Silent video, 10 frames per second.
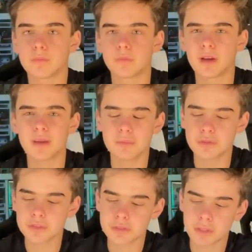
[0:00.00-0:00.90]
rocket
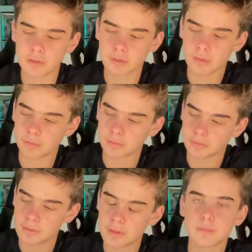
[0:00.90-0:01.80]
boosters on her
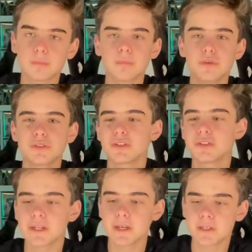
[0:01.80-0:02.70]
feet
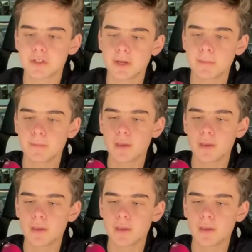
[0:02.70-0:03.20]
boosters, I guess, right?